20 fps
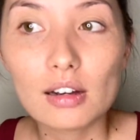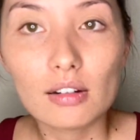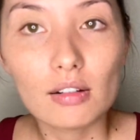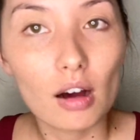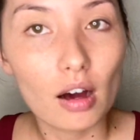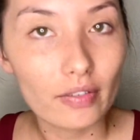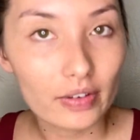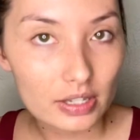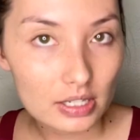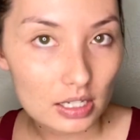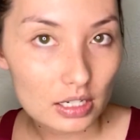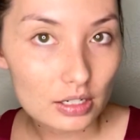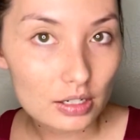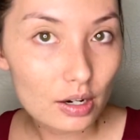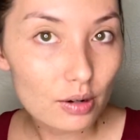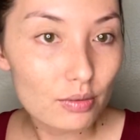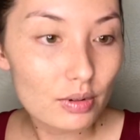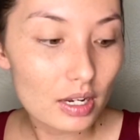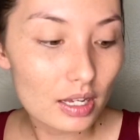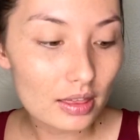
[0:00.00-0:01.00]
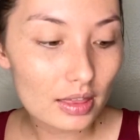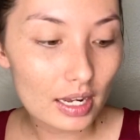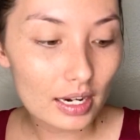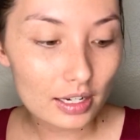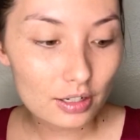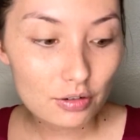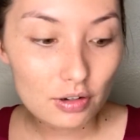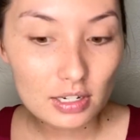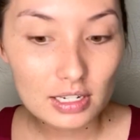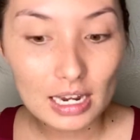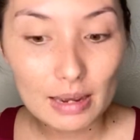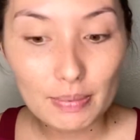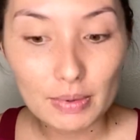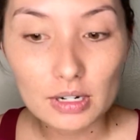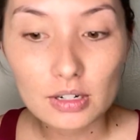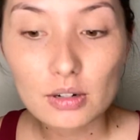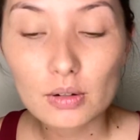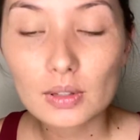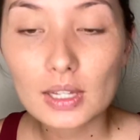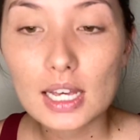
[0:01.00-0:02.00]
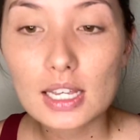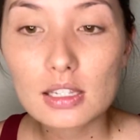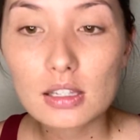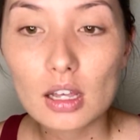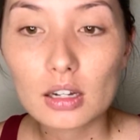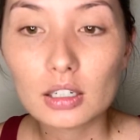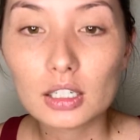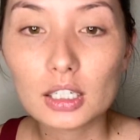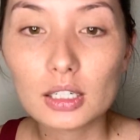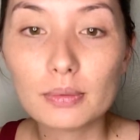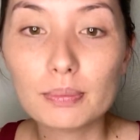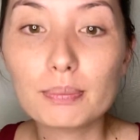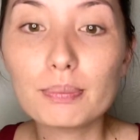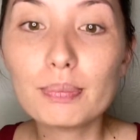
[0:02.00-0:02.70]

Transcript: obviously don't need that extra step and do last longer,